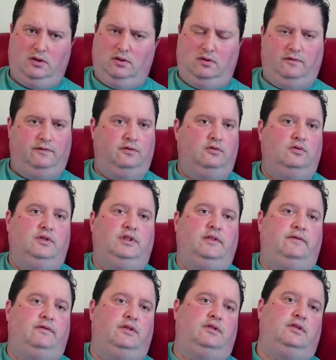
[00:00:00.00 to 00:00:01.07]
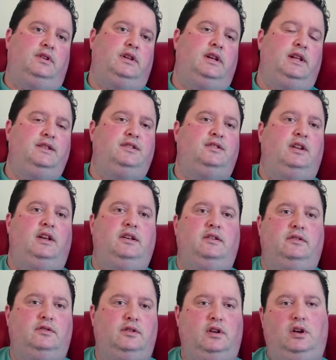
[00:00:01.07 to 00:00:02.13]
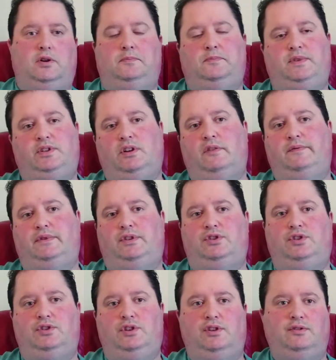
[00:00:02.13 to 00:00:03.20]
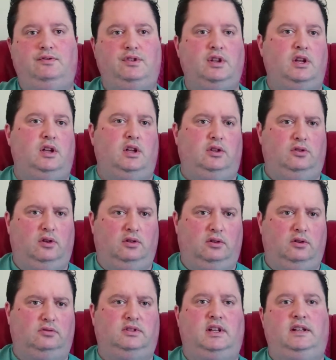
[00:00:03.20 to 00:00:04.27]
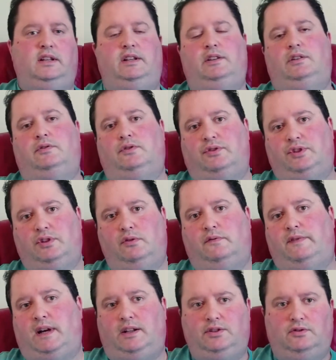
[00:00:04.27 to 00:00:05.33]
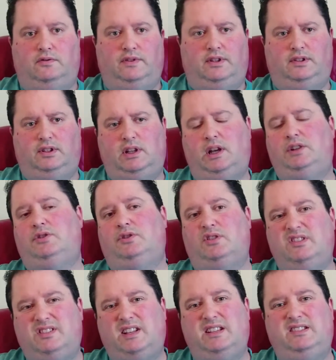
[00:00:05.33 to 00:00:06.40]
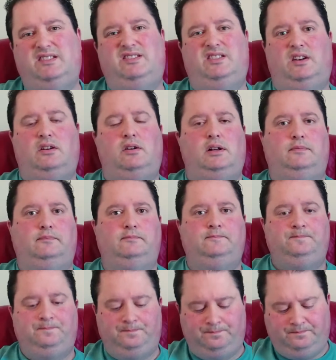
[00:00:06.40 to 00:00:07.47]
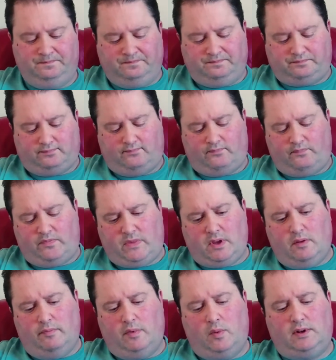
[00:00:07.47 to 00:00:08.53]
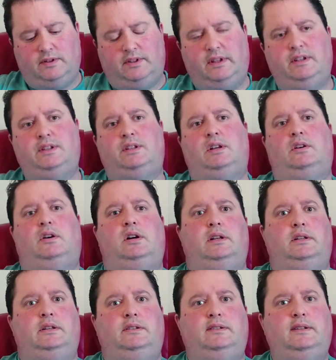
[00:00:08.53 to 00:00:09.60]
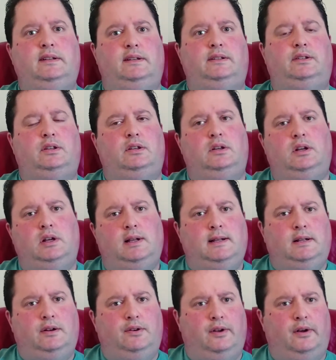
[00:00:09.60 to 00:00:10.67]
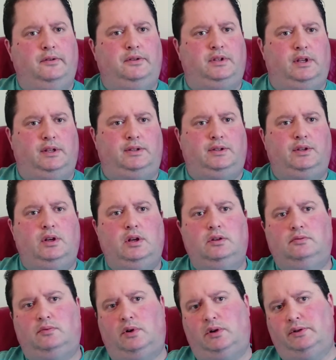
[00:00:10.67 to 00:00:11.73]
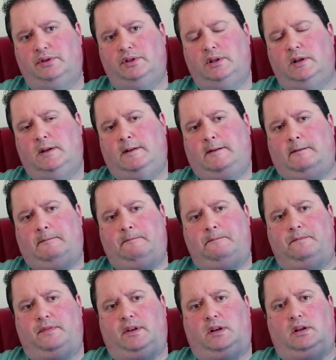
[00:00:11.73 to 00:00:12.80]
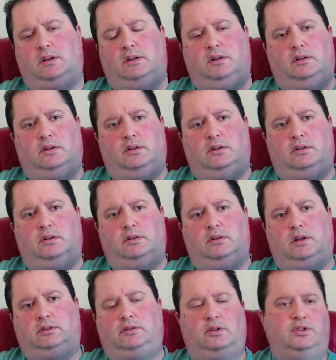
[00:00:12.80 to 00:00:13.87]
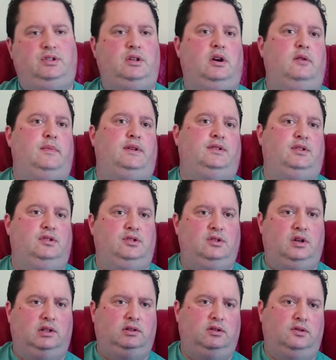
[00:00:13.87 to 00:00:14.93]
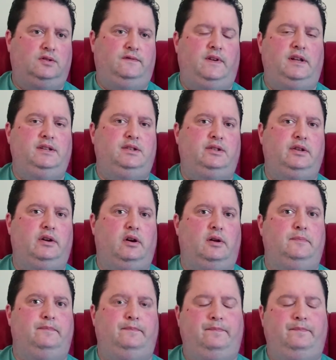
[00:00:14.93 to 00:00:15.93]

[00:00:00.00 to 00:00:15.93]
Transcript: for all the different internet services you use. Got to log that in. I've got two-factor authentication, so it takes time. But one of the things that I did notice was that I'd lost iMessage, I'd lost FaceTime,